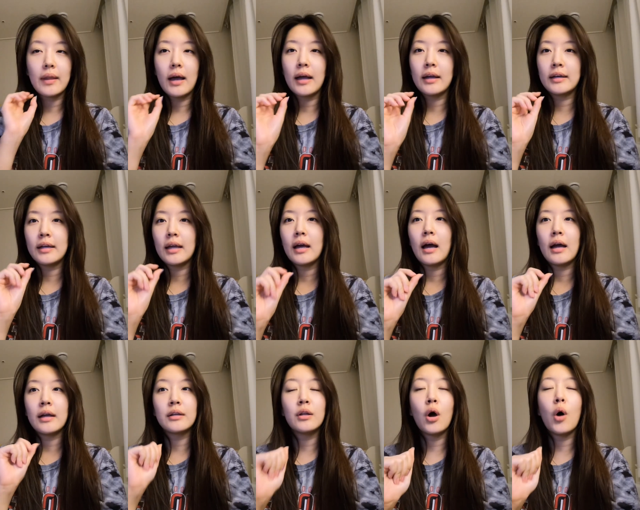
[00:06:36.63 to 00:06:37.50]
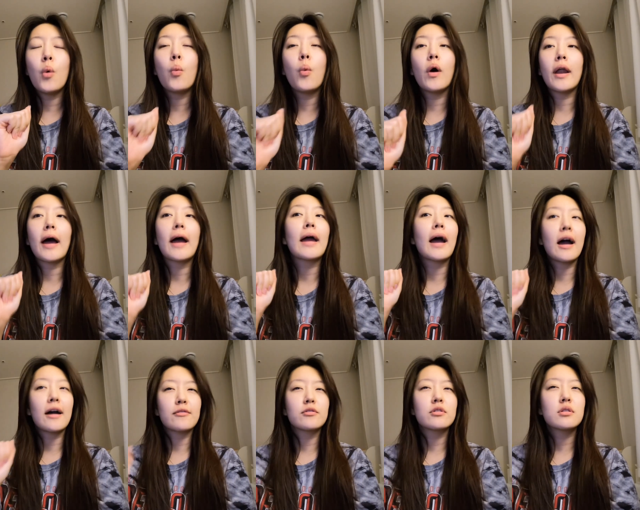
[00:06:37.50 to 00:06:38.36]
I know what I
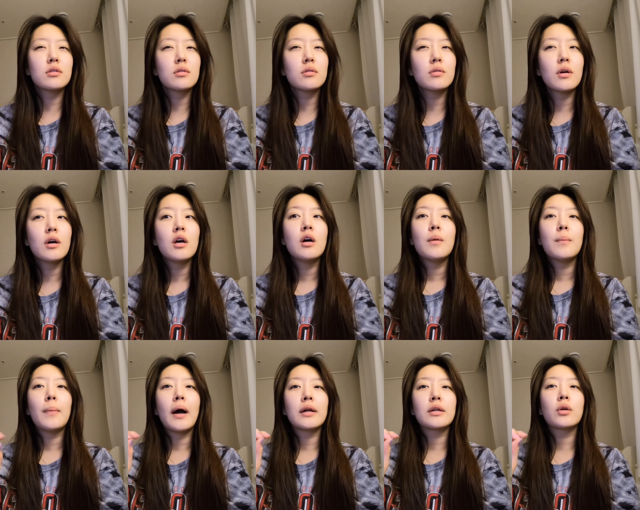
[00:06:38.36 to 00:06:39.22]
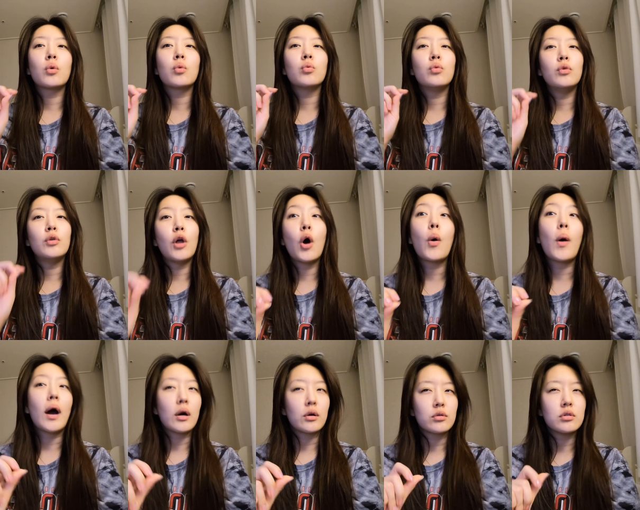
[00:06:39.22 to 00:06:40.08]
have to do, but I don't know
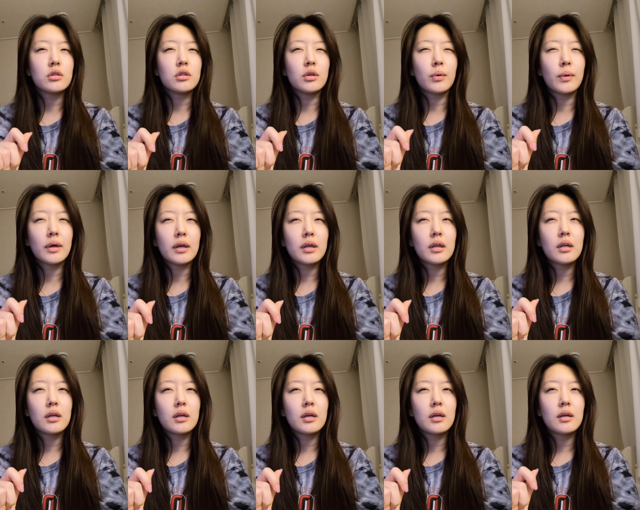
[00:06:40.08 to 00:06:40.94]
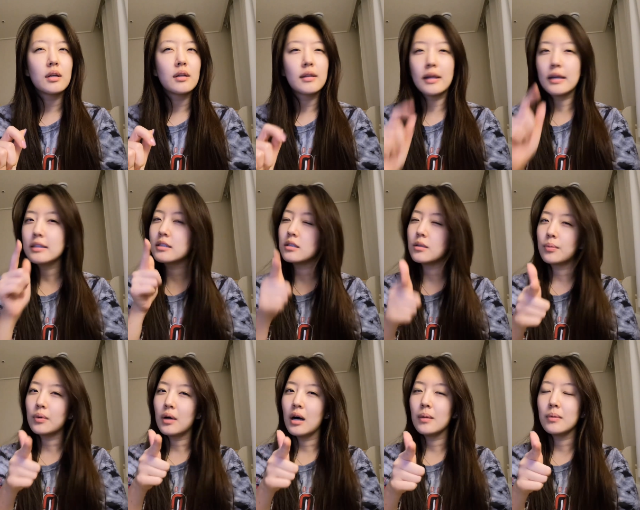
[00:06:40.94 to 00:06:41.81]
how to do it. That's the
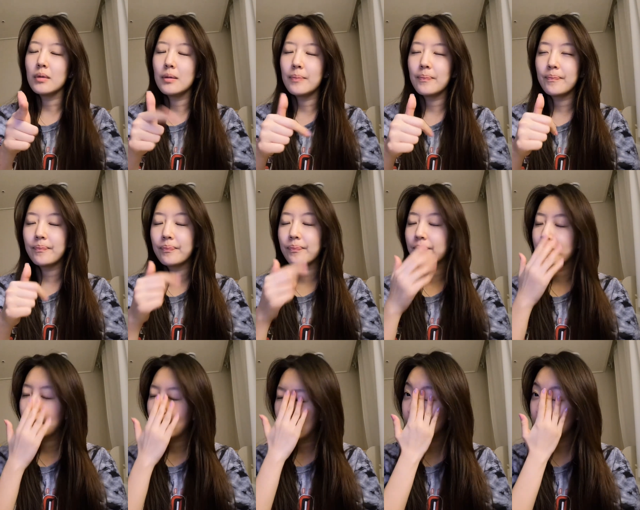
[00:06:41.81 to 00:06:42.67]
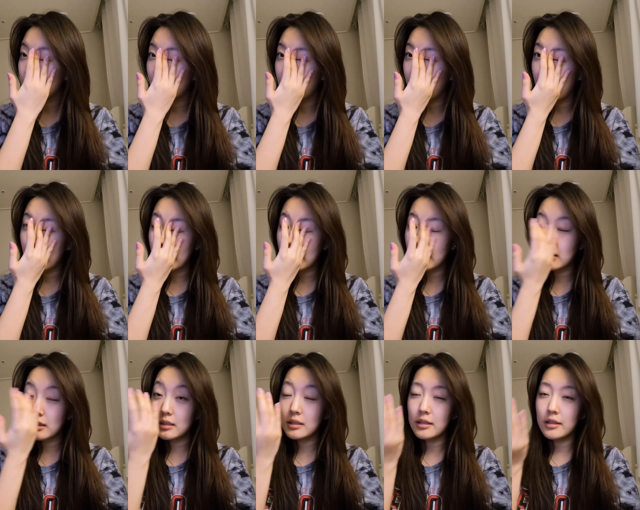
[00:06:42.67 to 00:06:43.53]
problem. So I
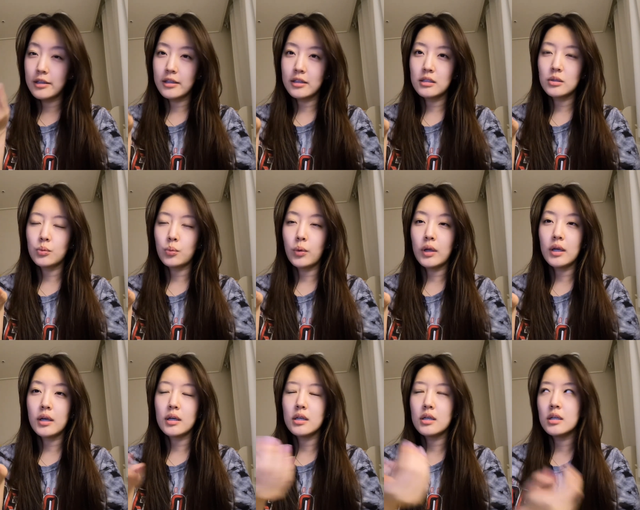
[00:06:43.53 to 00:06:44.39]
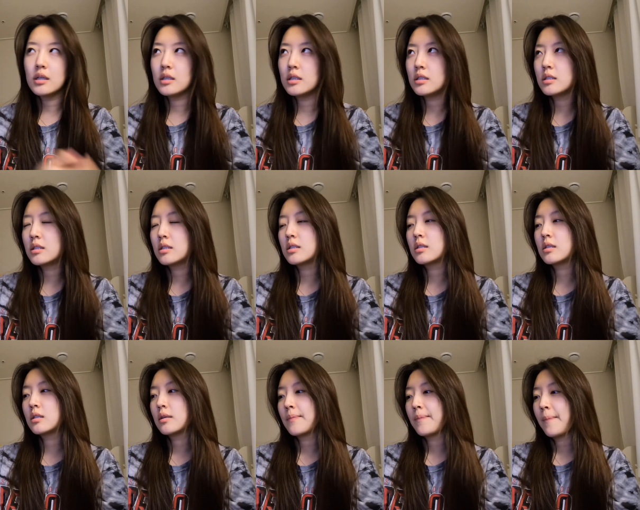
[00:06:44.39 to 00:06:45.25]
guess this week
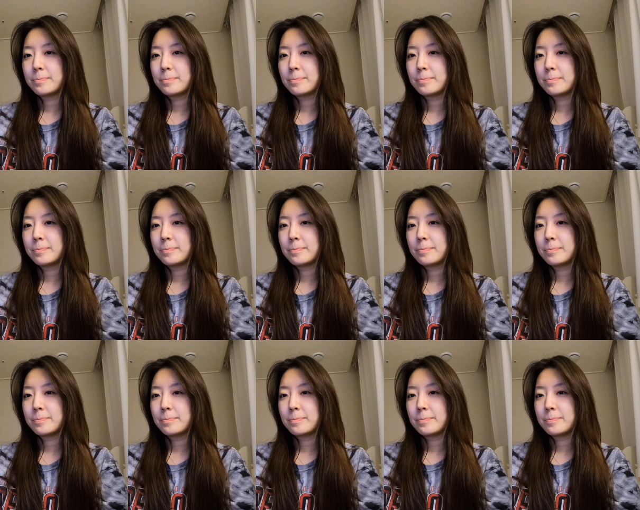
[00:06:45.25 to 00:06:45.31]
is